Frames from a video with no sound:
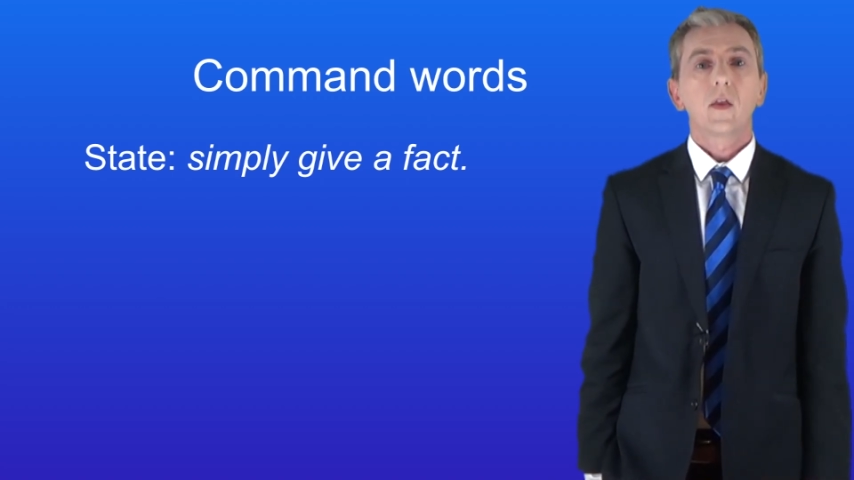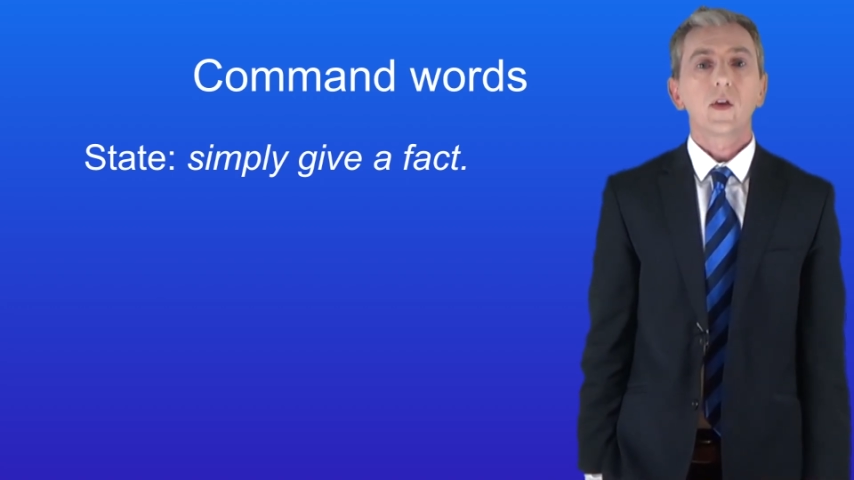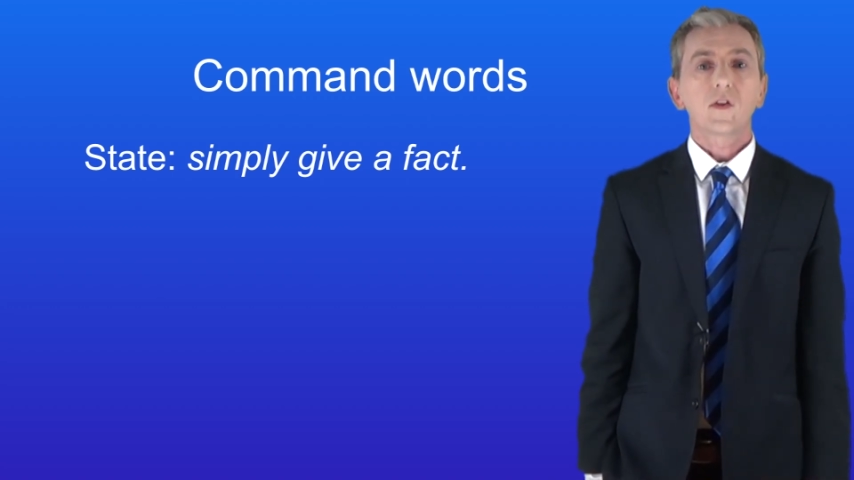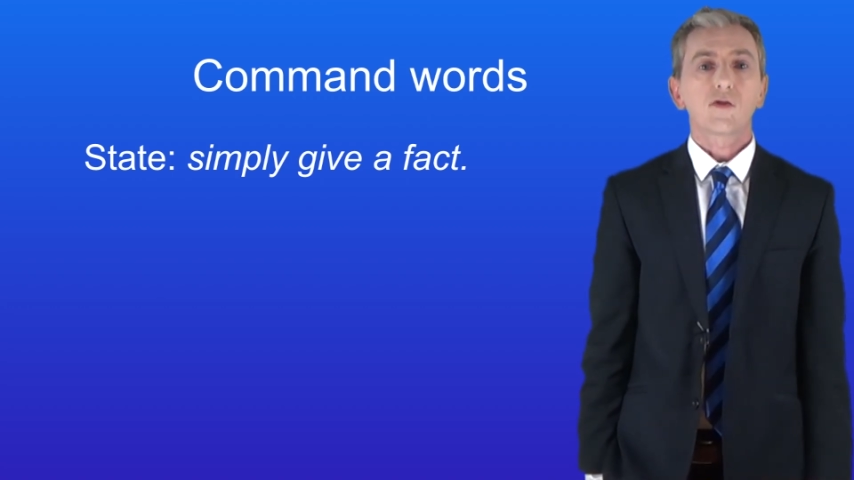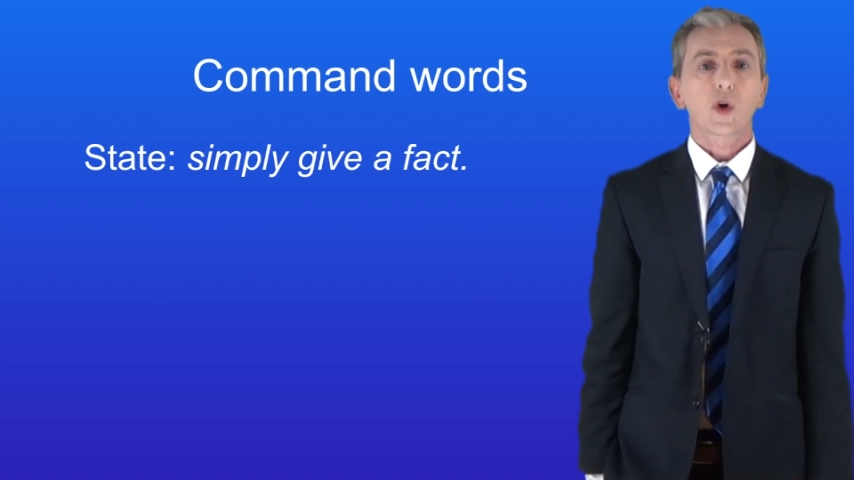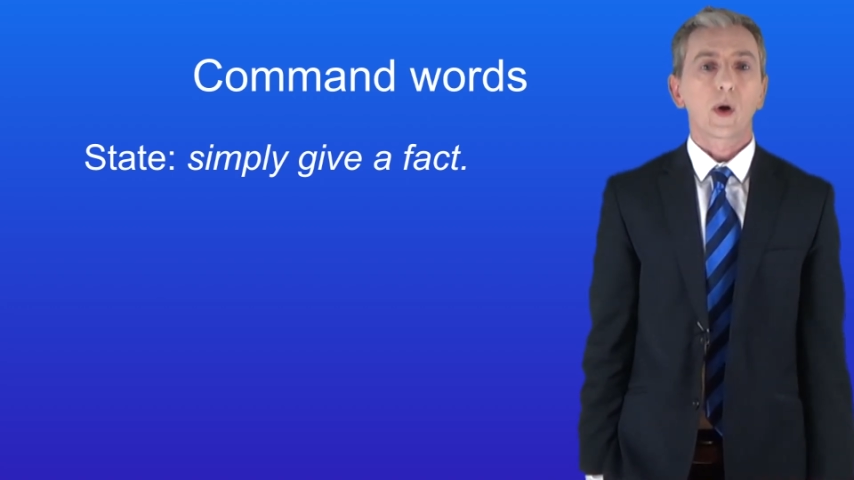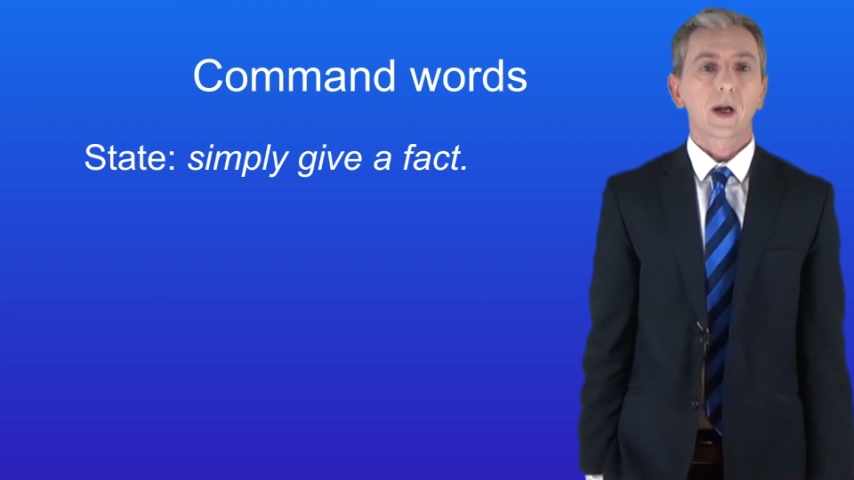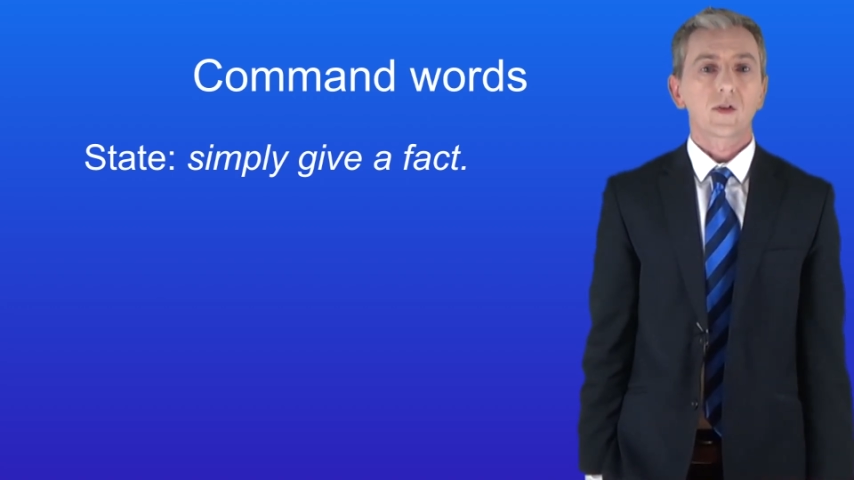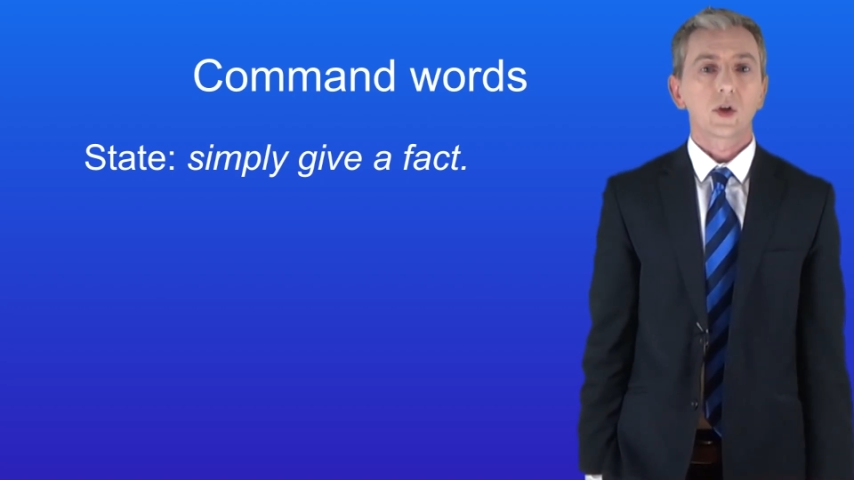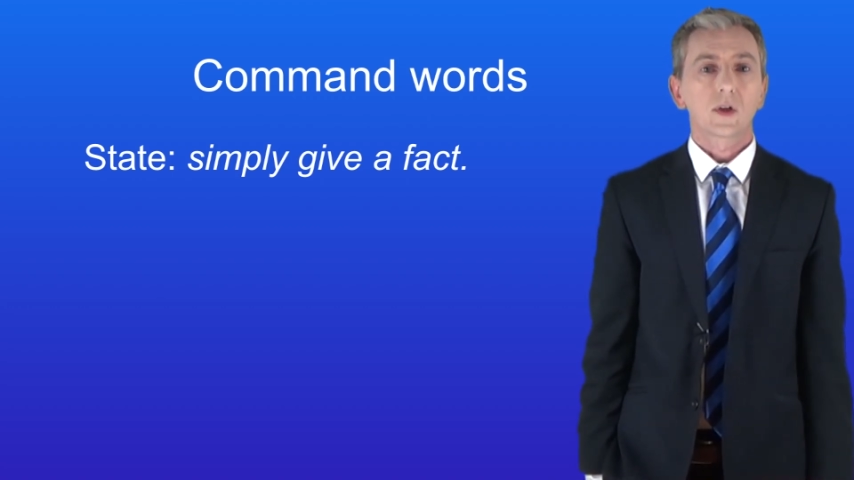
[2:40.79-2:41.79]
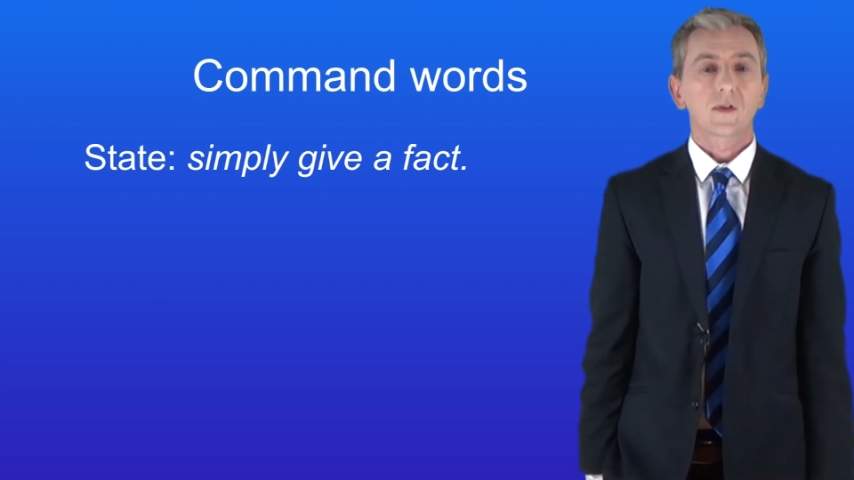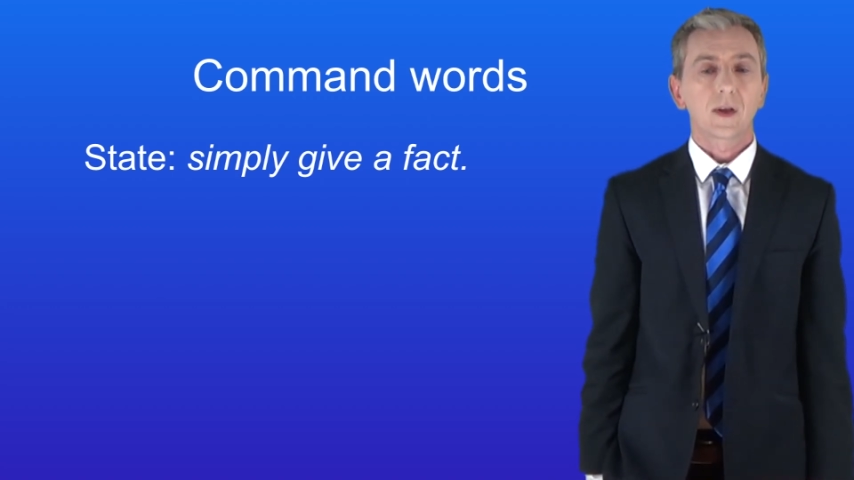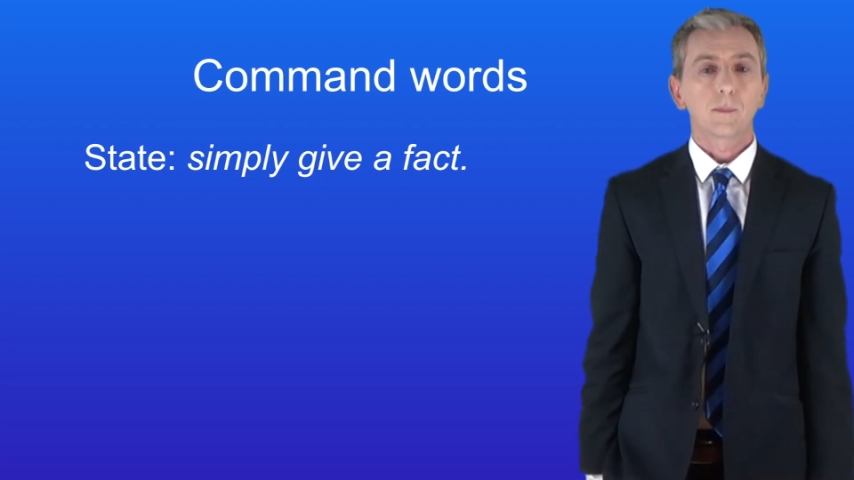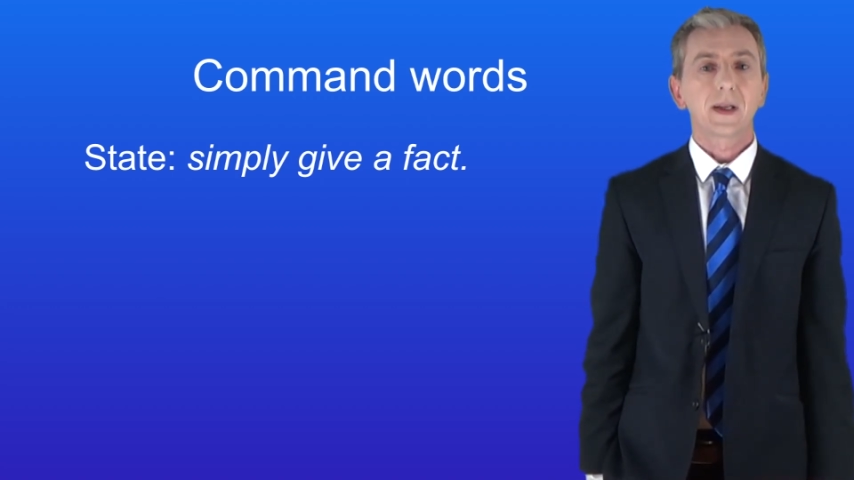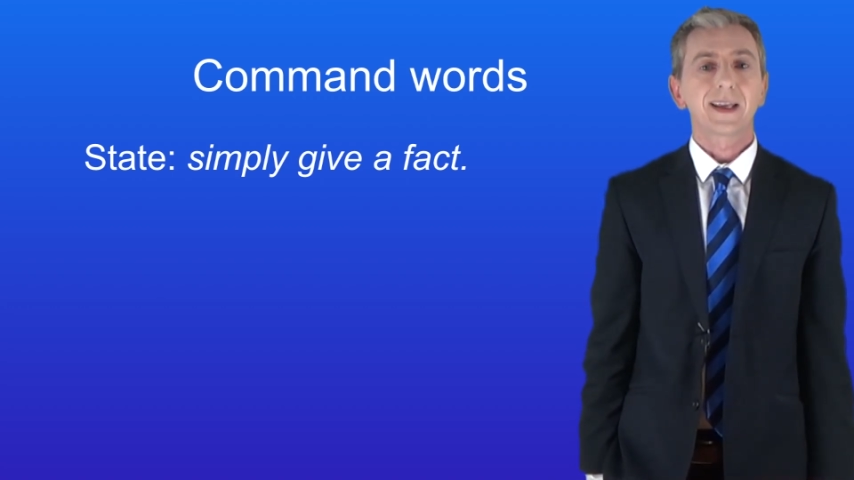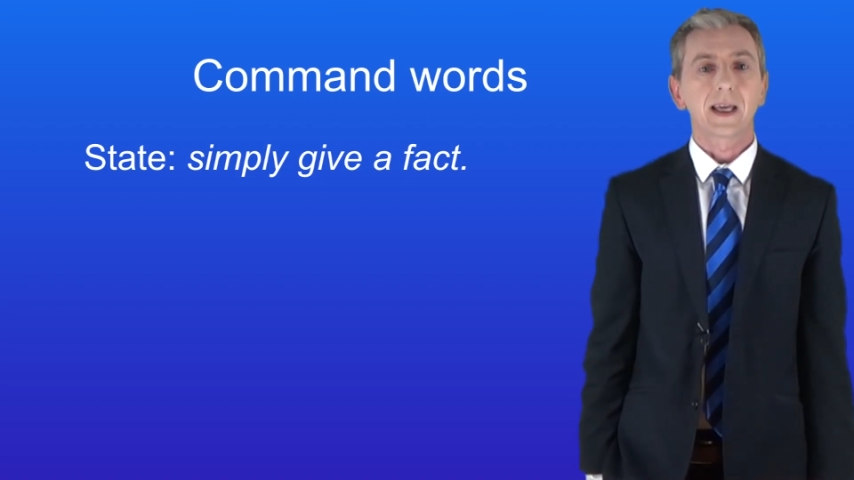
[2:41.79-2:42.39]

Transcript: This requires you to simply